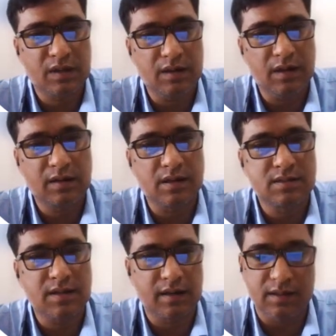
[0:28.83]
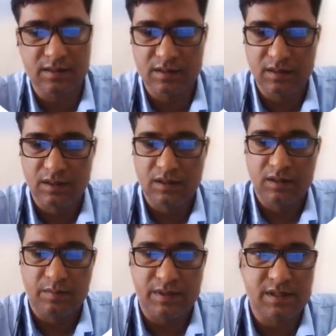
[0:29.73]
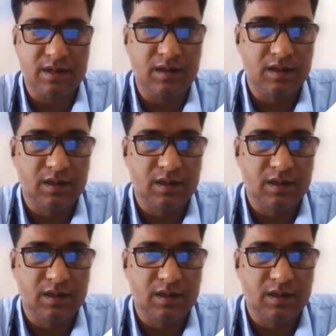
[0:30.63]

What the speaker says: electrical circuits basically.